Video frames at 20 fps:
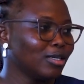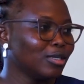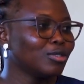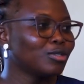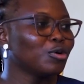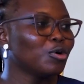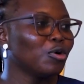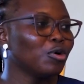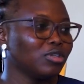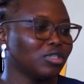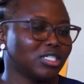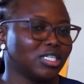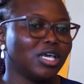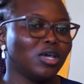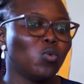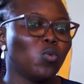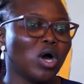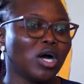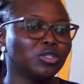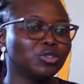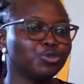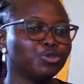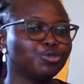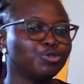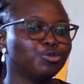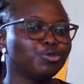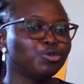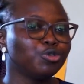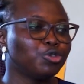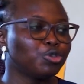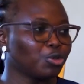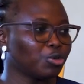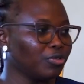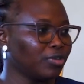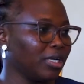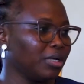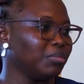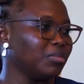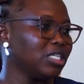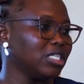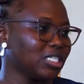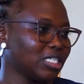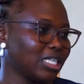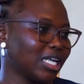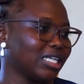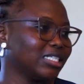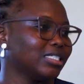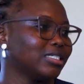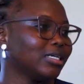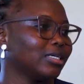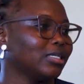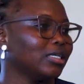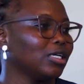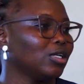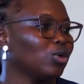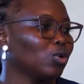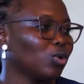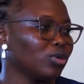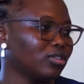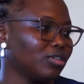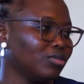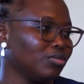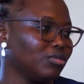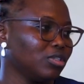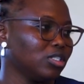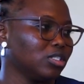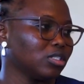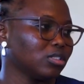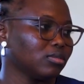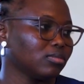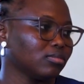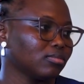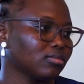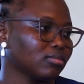So say 1 to 2 children being stunted in northern region.